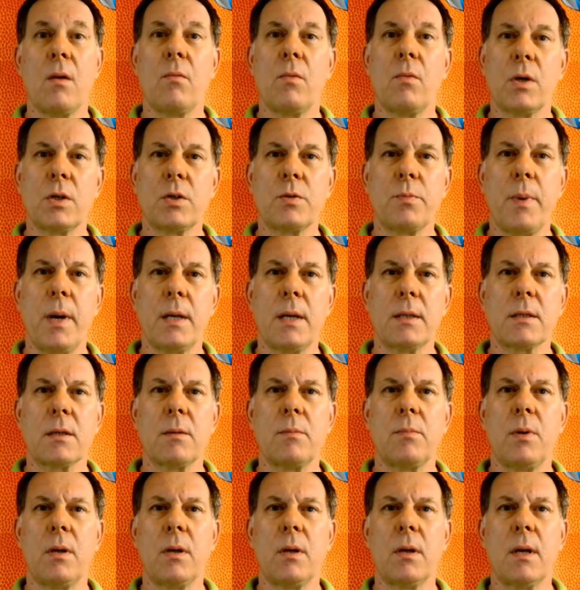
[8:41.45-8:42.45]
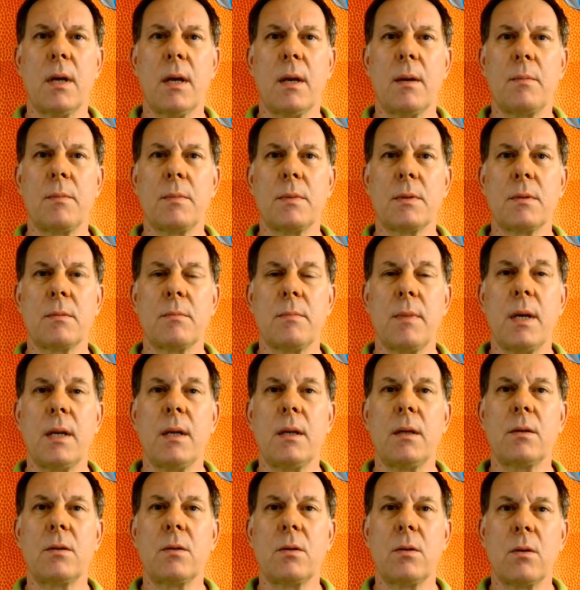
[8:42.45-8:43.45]
Watch basketball games, may
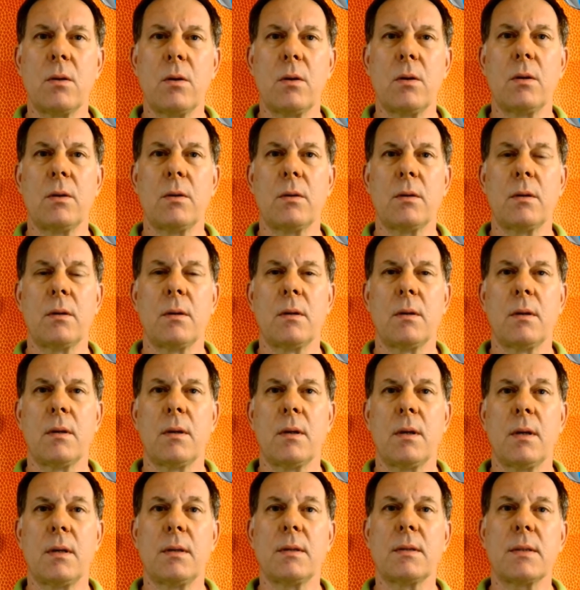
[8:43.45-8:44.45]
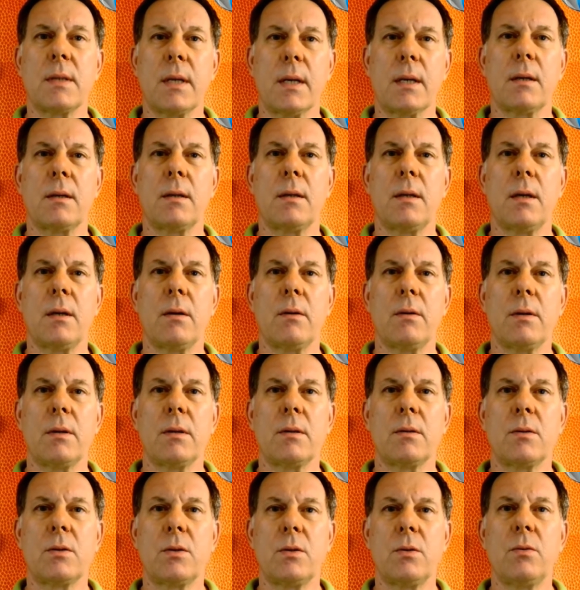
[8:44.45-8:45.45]
need to learn, and secondary,
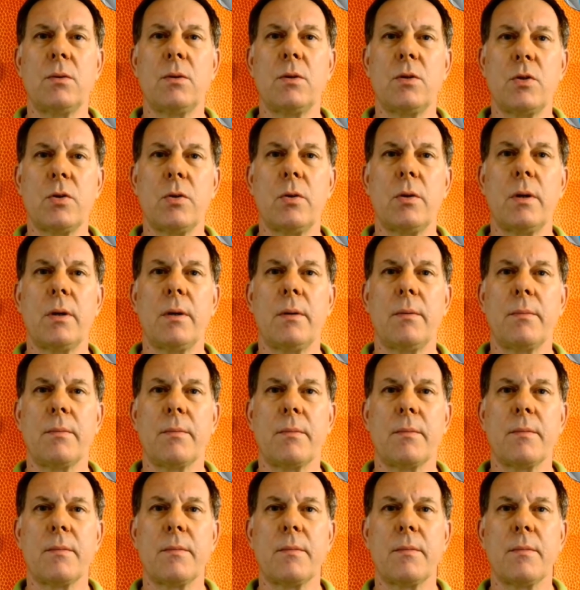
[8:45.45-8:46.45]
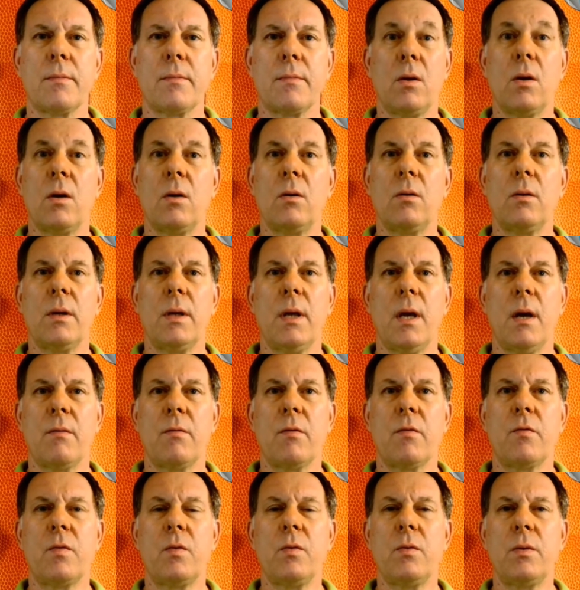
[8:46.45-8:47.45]
to enjoy. You only
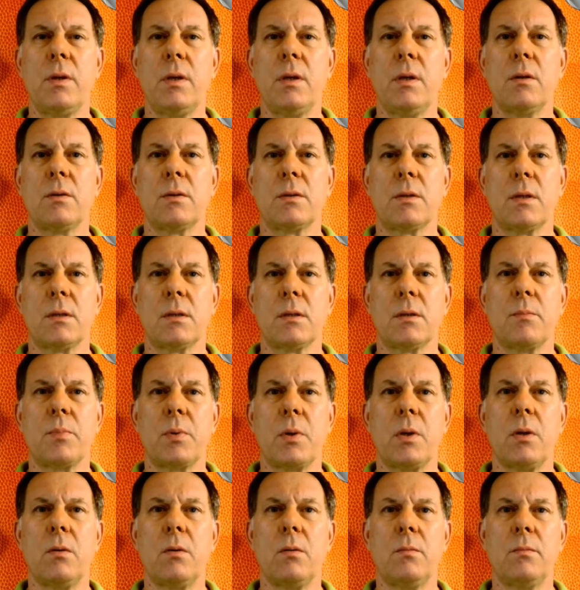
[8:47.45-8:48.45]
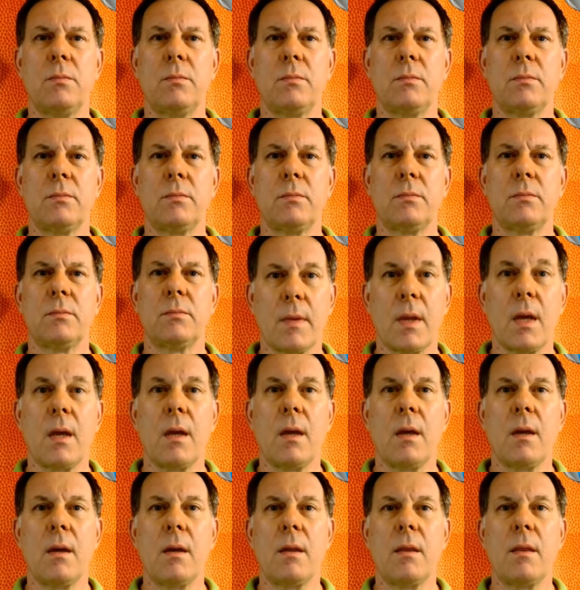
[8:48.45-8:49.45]
have a few years as a pro.
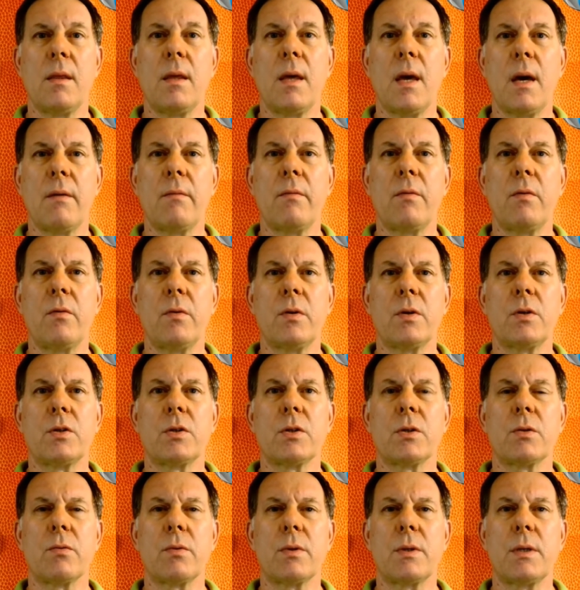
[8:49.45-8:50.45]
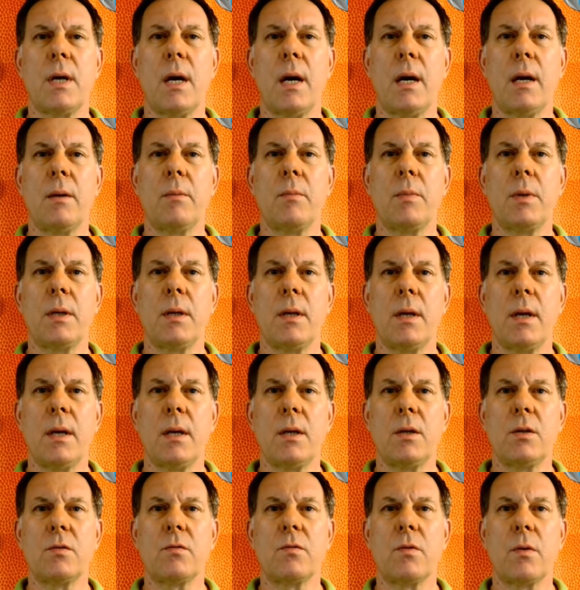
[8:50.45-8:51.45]
The average retirement
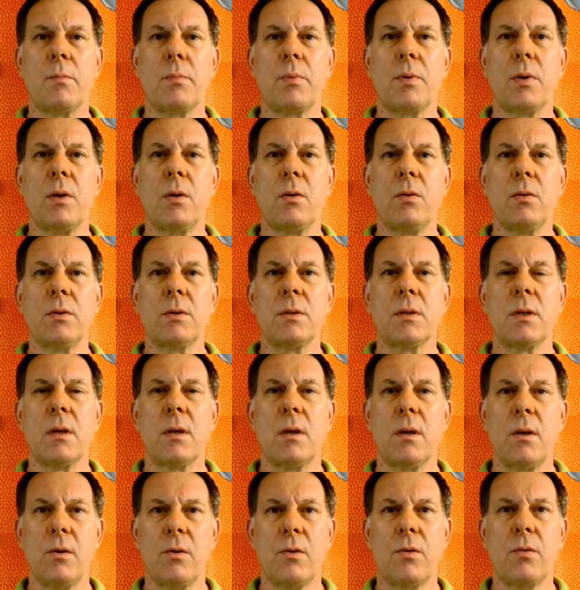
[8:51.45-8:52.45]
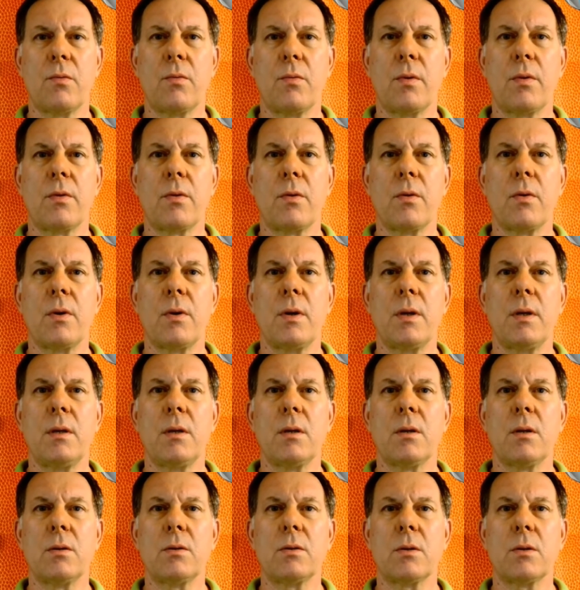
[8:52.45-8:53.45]
age for pros is 30
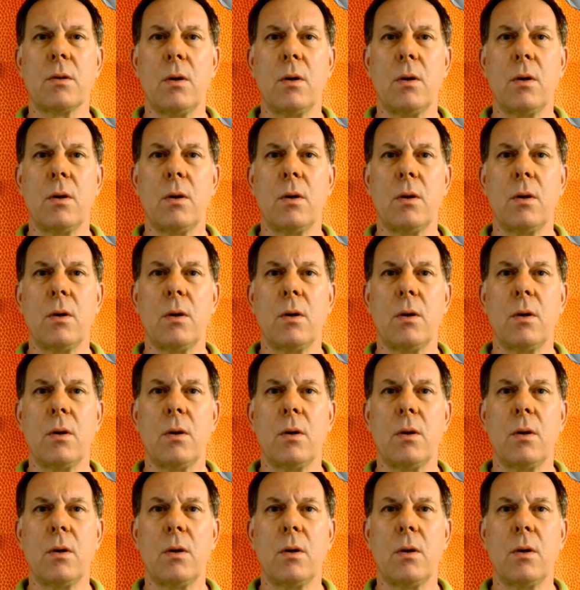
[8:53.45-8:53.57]
years